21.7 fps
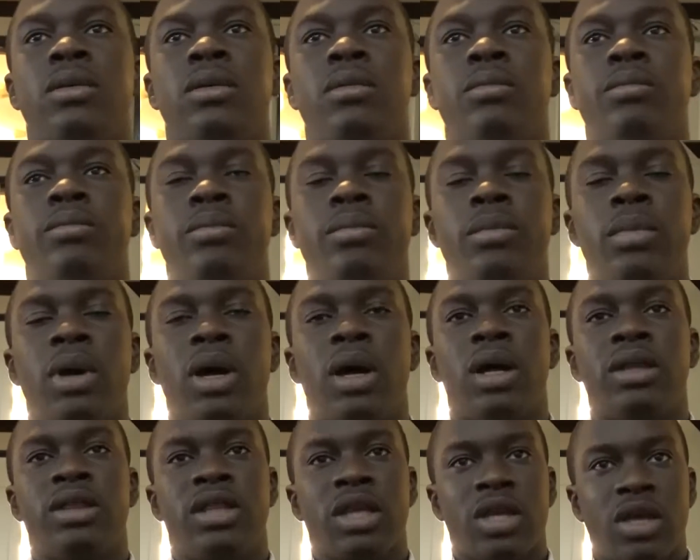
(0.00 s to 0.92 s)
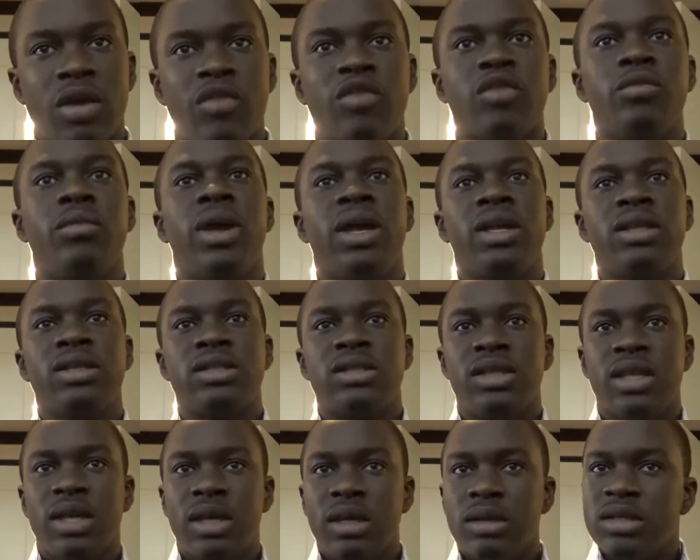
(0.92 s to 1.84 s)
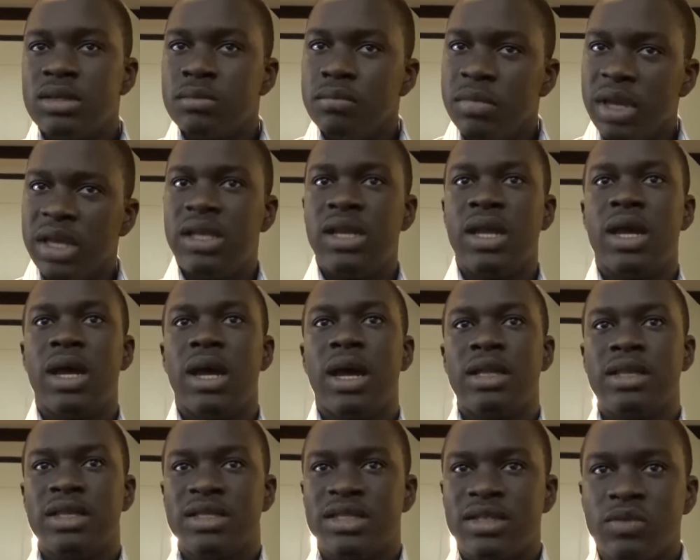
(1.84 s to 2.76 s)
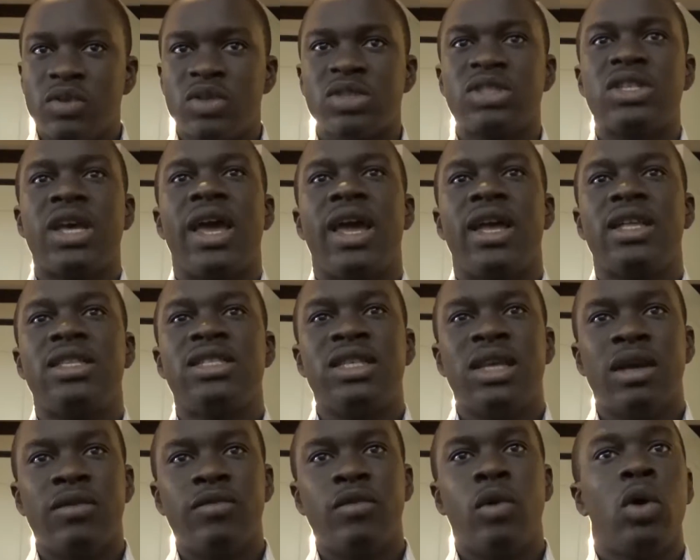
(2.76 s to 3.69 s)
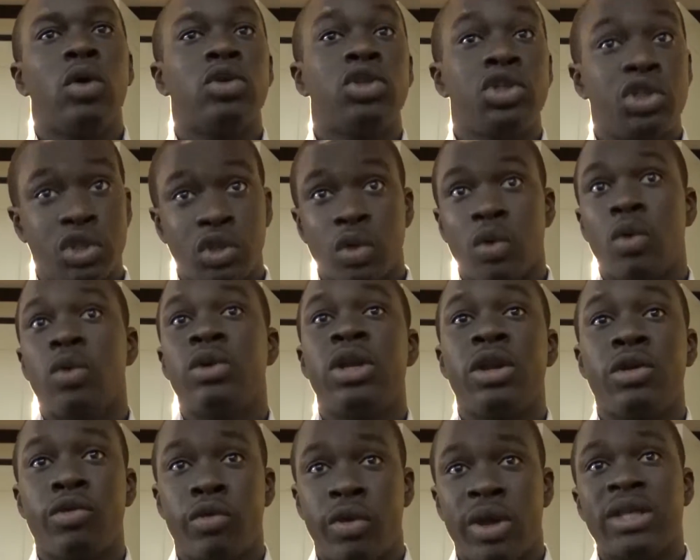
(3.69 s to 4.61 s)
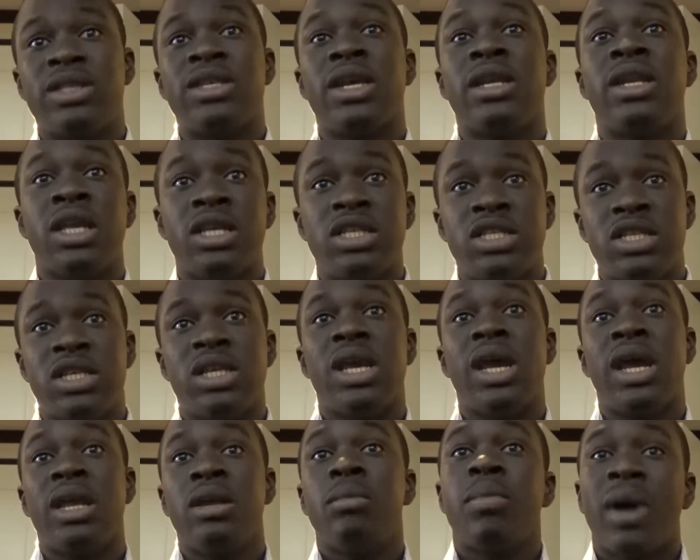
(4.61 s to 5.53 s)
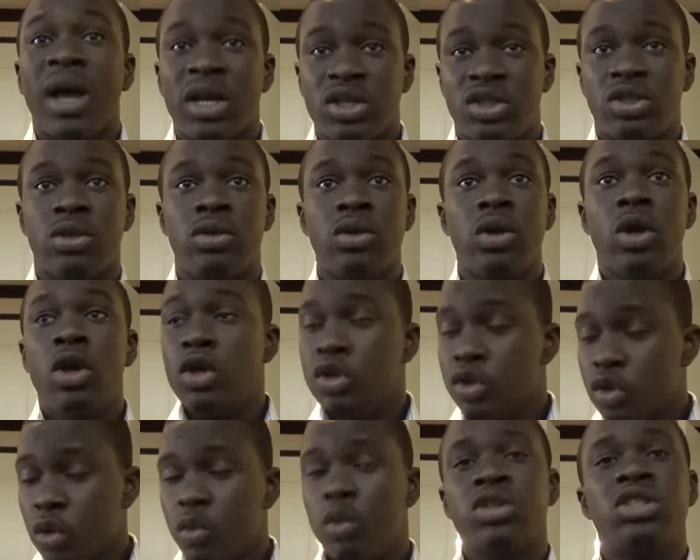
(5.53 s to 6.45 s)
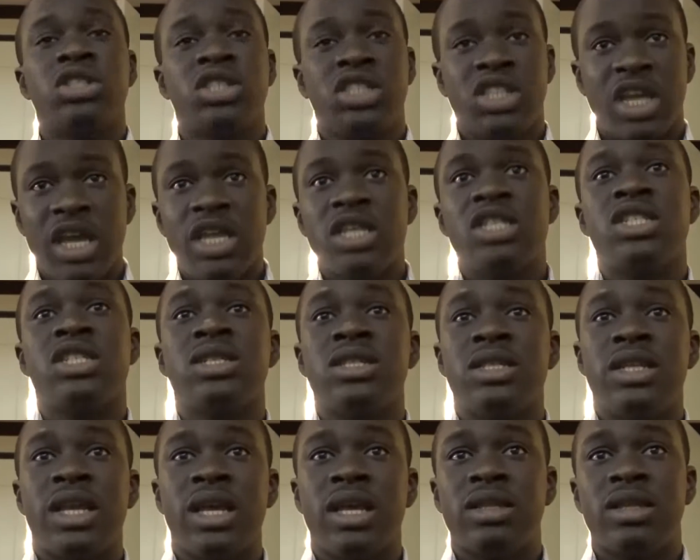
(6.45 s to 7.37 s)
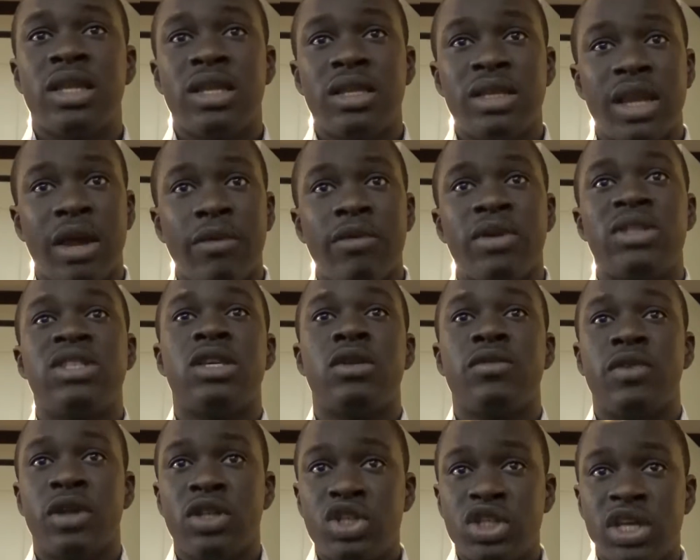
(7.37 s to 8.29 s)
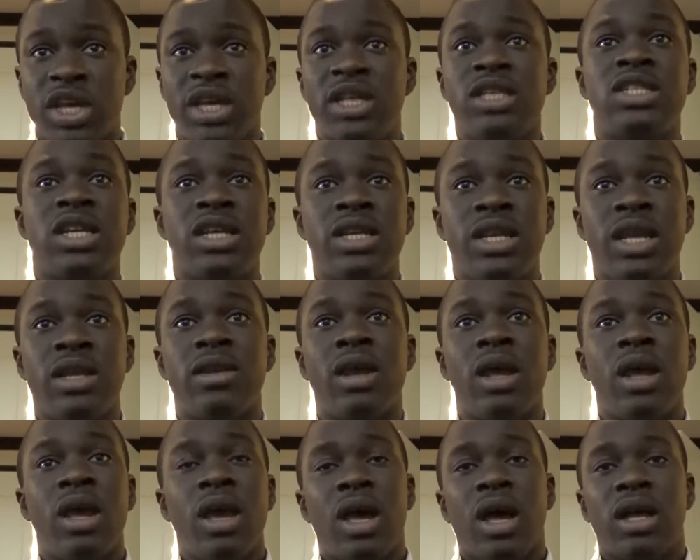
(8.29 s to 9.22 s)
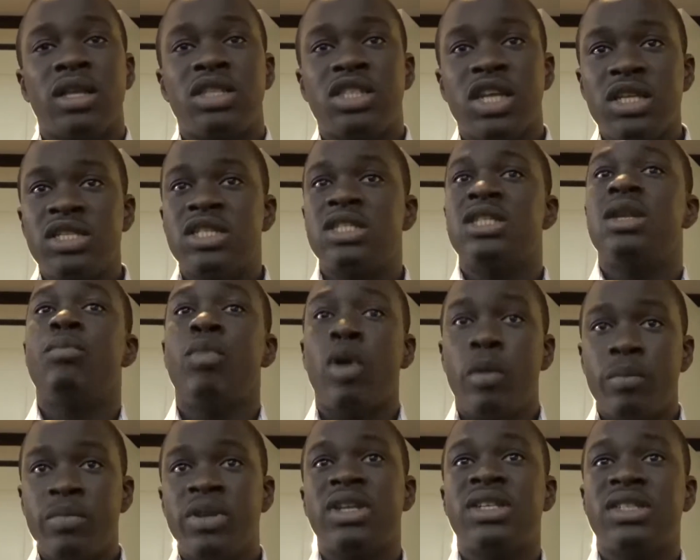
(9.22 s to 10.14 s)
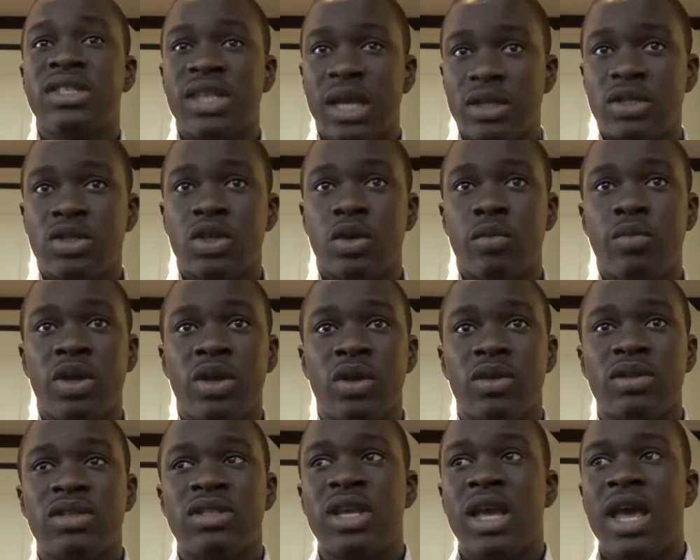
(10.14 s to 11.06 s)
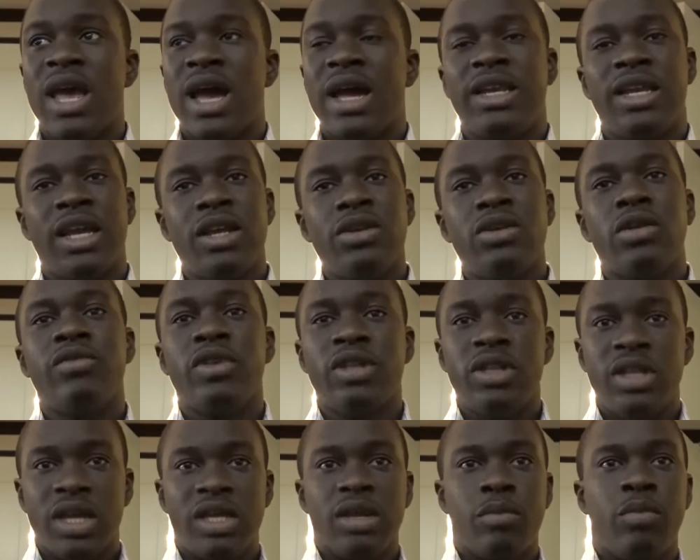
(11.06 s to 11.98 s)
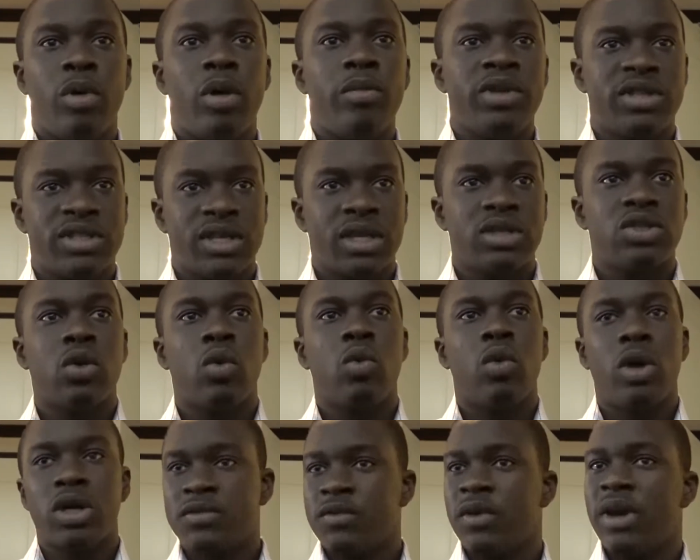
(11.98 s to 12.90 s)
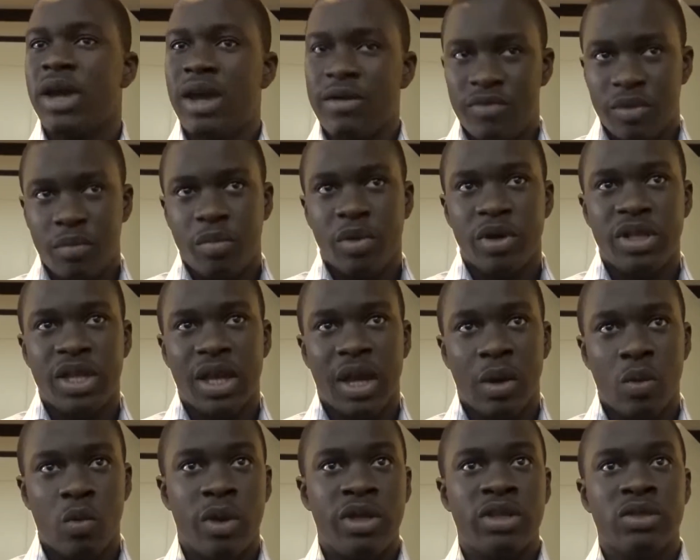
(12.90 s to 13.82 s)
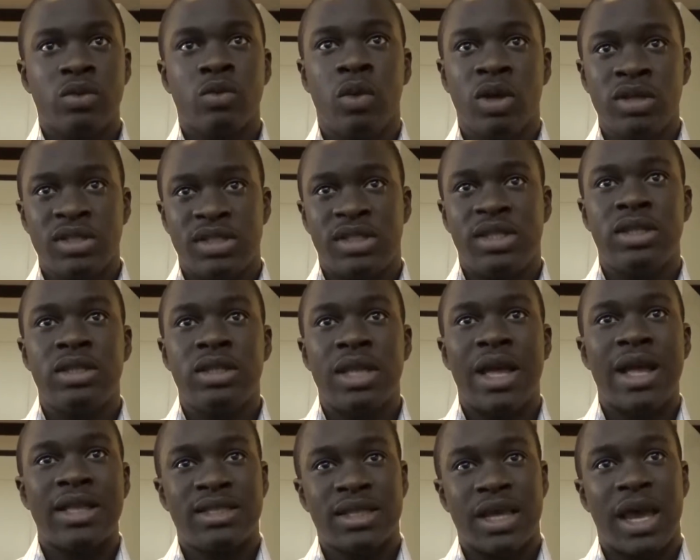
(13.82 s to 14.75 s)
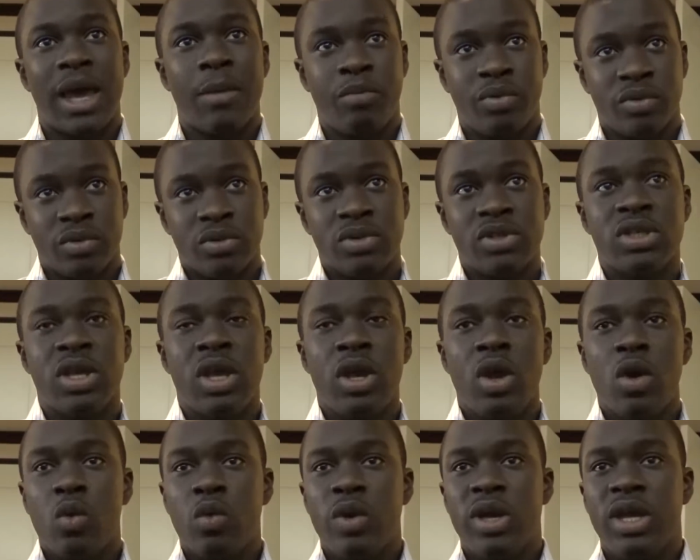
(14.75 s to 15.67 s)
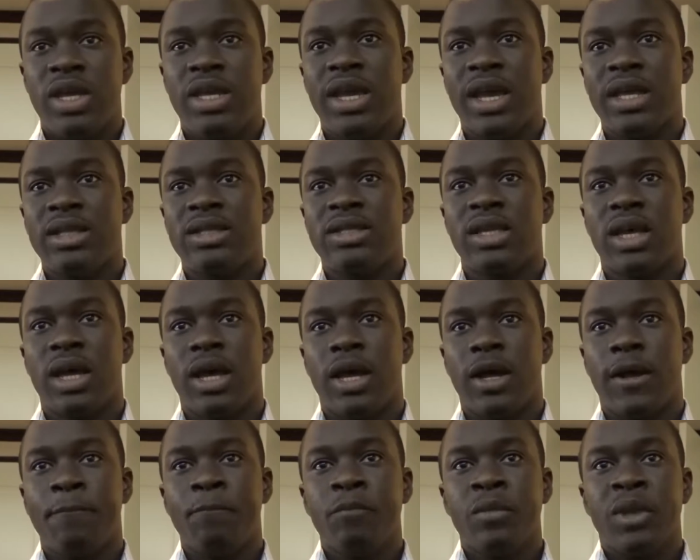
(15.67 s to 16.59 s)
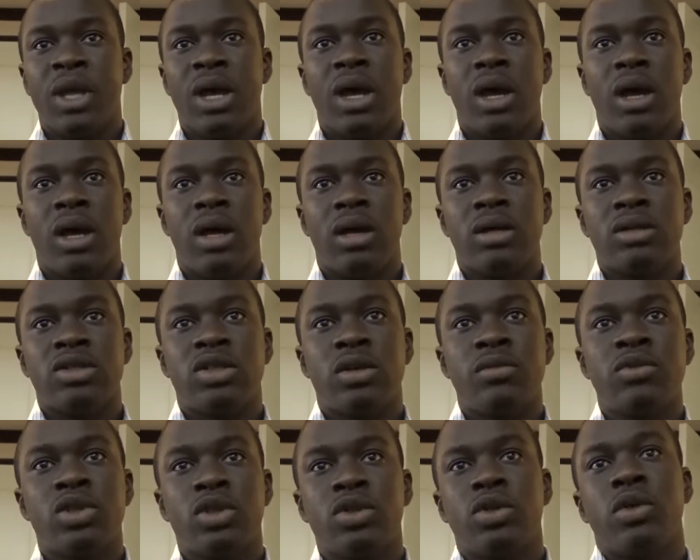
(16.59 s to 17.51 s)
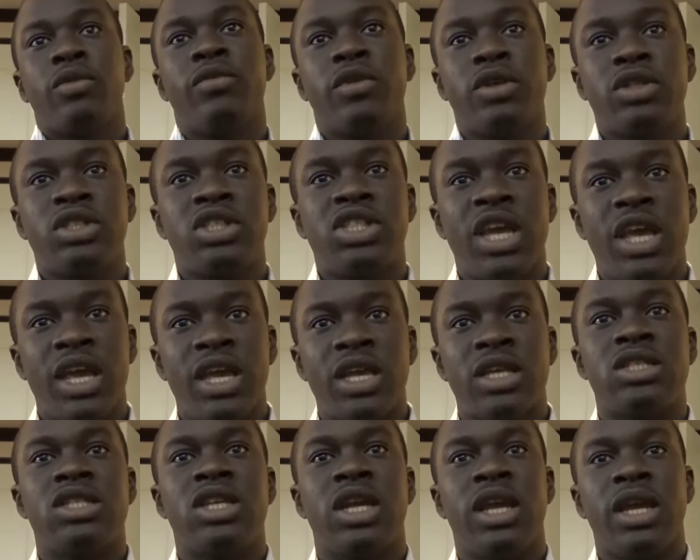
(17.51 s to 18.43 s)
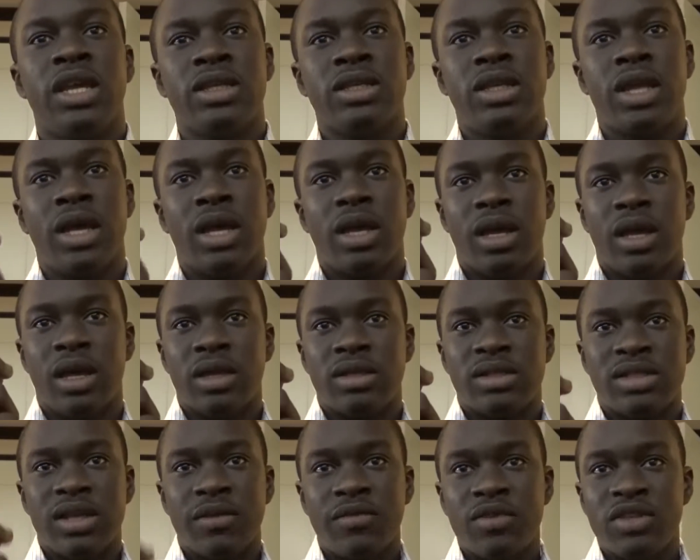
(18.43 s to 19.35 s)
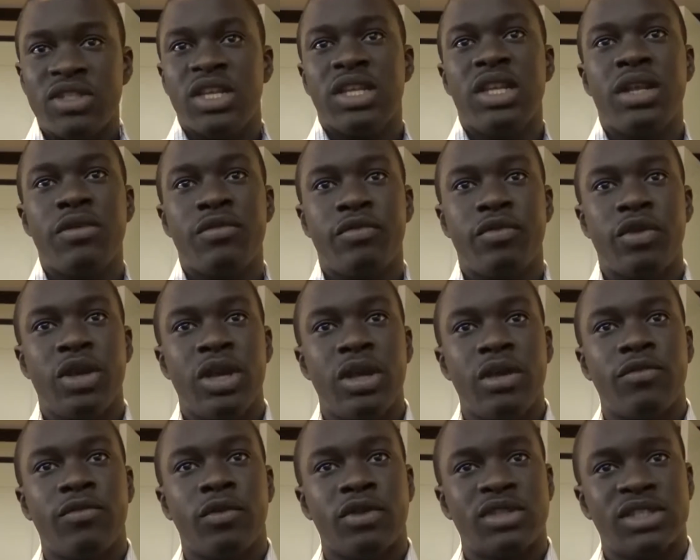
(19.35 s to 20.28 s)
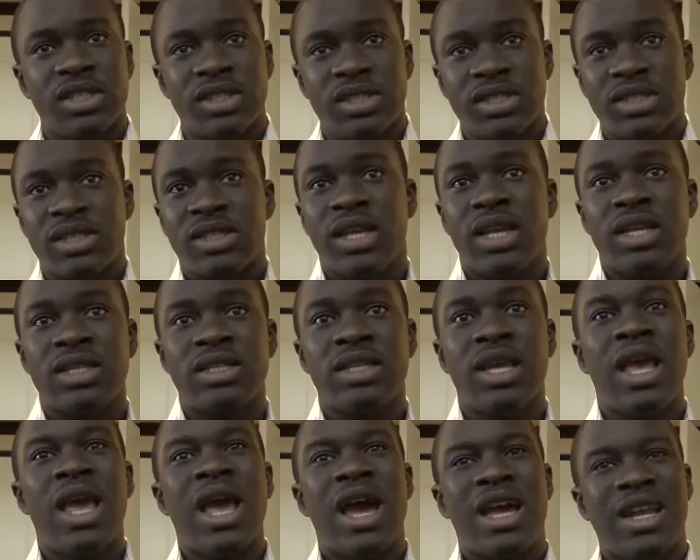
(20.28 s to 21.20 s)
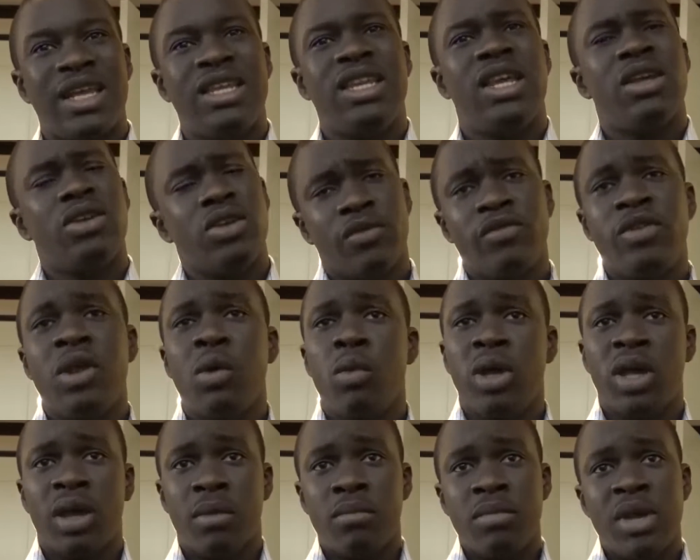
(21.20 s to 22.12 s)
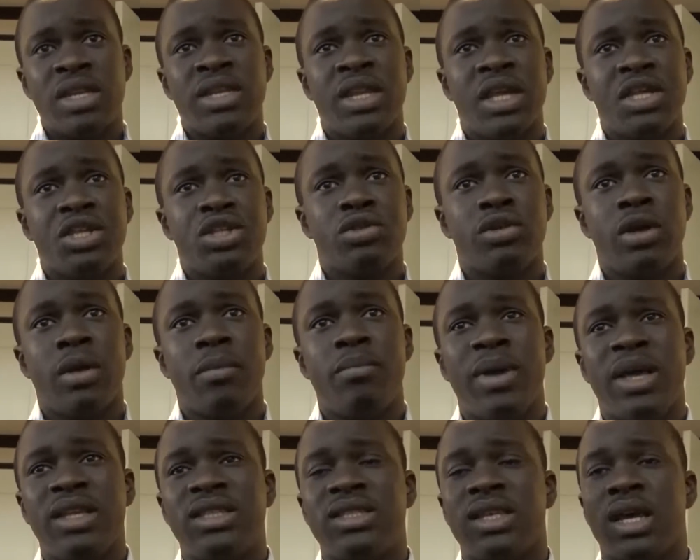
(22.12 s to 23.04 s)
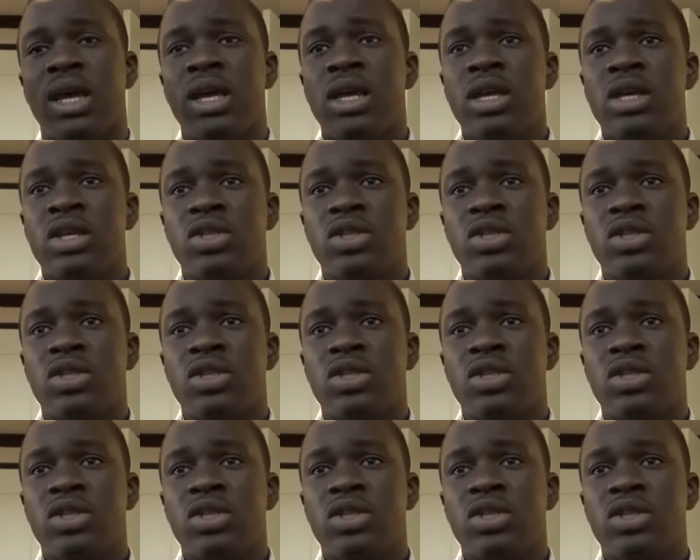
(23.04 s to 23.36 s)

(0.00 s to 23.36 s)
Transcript: the government, the media, the civil society have all shown great energy and passion towards changing the narrative and changing the public sector, because at the end of the day, the public sector works for everybody, and once that happens, we get some sort of a change in the service delivery for citizens, and at the end of the day, we can make Nigeria better.